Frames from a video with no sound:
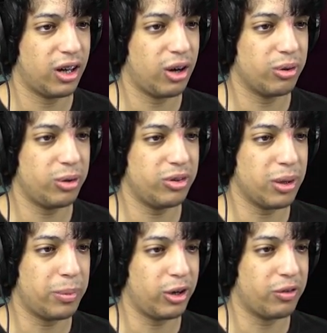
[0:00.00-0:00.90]
Oh, there is
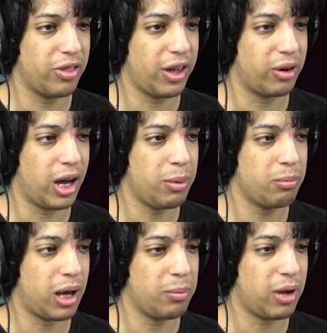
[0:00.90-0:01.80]
somebody over there.
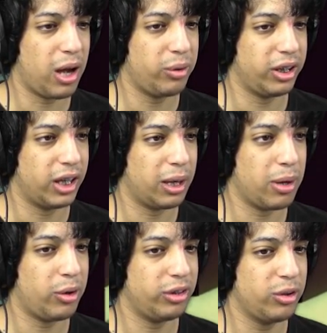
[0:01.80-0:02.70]
I'm Audi. I'm
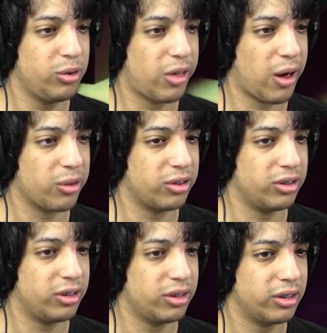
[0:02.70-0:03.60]
Audi 2000.